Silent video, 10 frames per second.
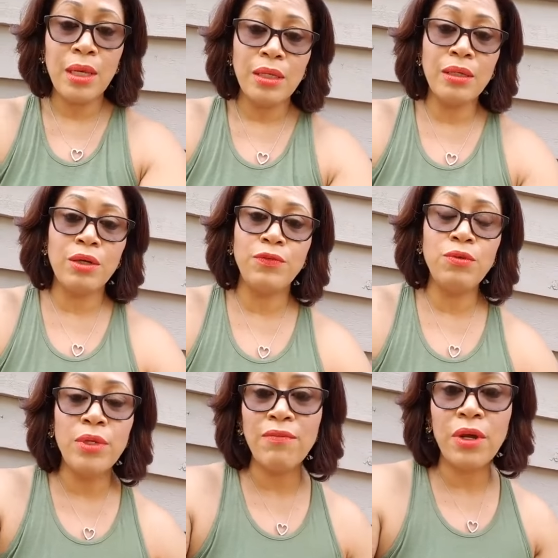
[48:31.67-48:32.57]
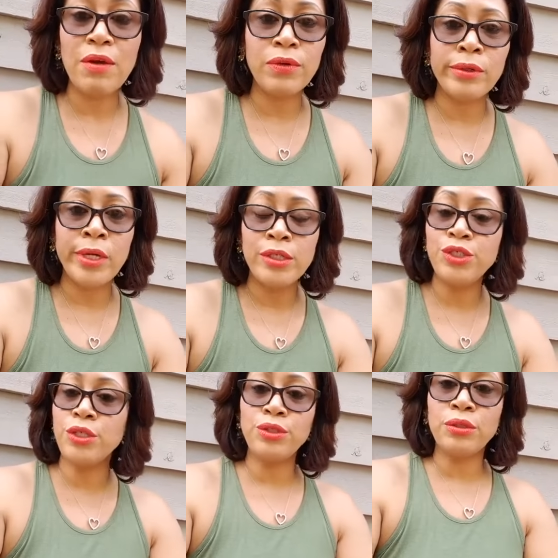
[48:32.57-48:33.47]
You know, if you never ever
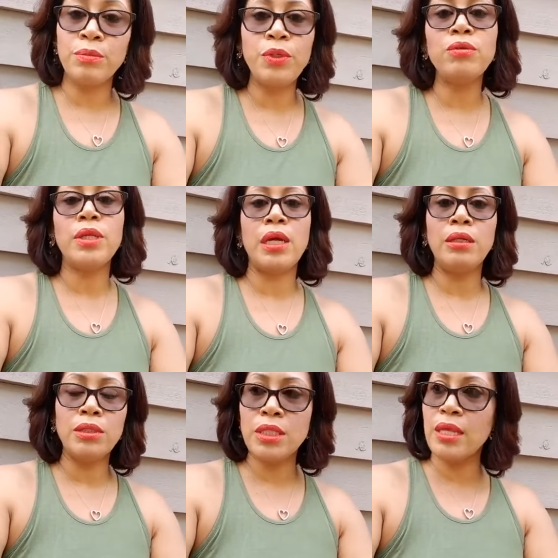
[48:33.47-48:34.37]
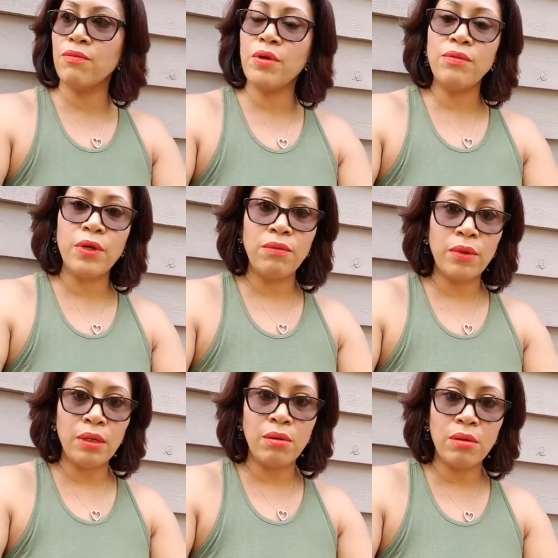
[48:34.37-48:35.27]
shut your computer down, you just let it run, run,
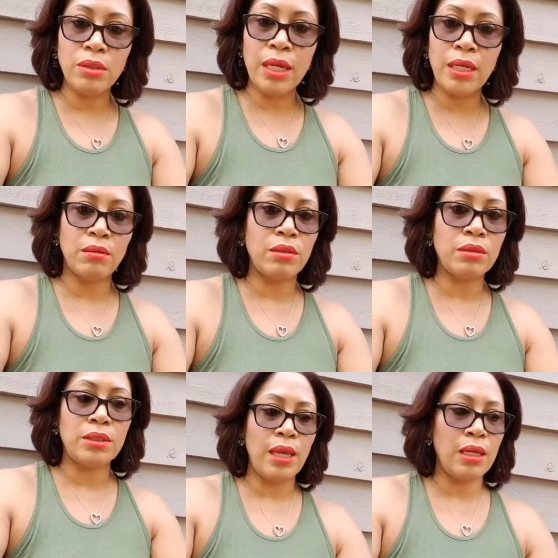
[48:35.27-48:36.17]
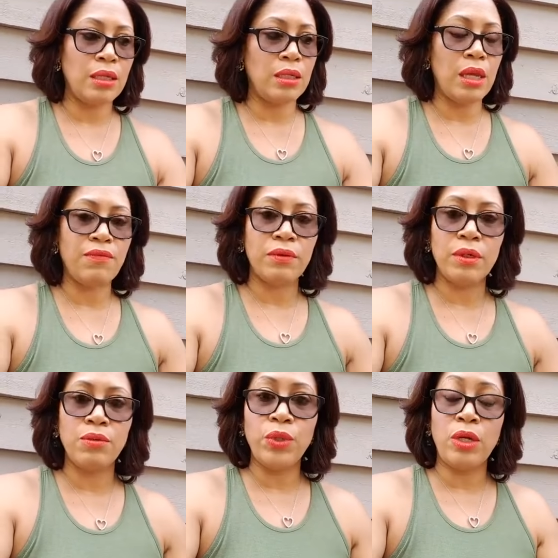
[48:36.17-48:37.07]
run all night, all day, and it never
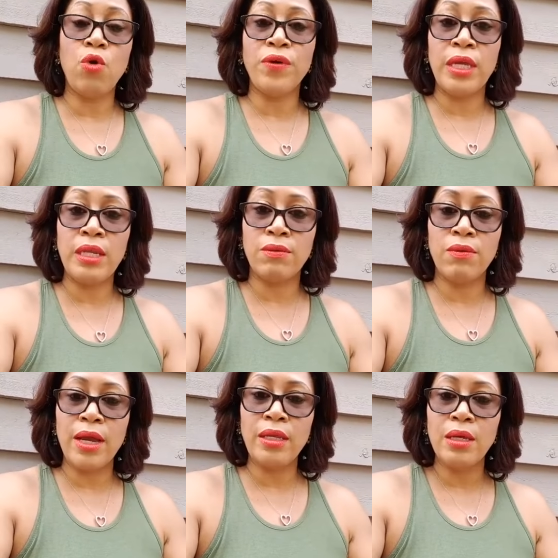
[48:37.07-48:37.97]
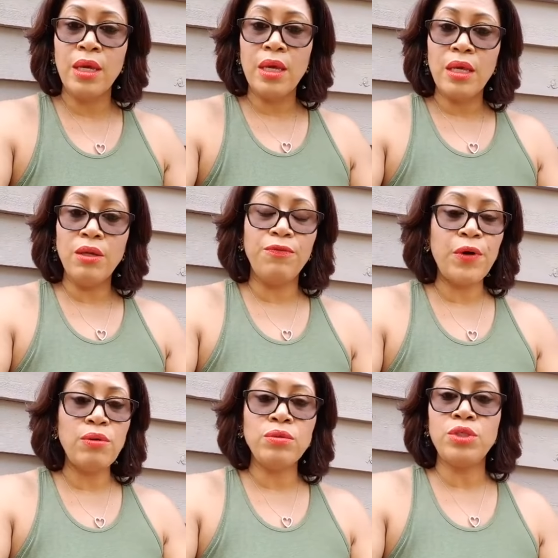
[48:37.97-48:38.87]
it would get overheated, right? Your
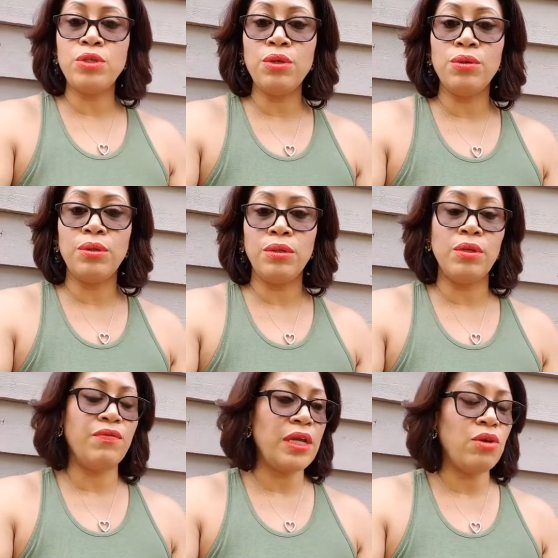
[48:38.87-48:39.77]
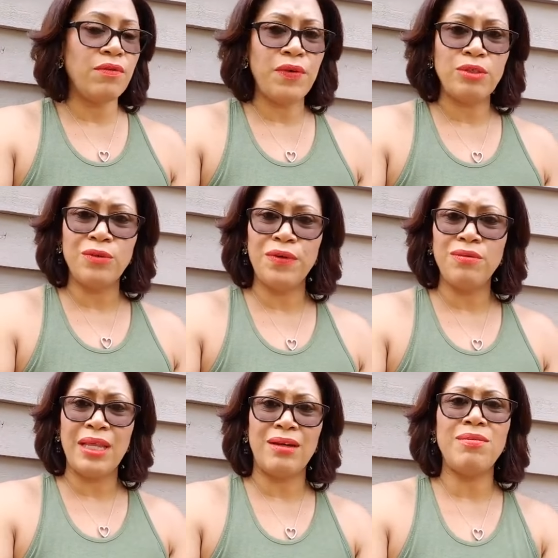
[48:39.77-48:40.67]
phones too. You, you ever you ever felt your
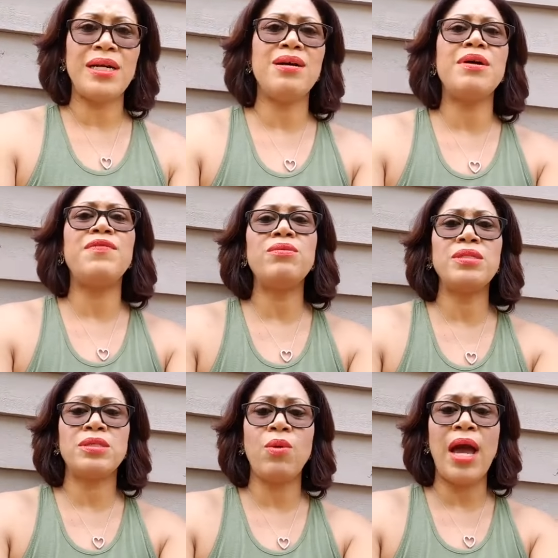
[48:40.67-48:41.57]
phone? You're like, oh my god, my phone is so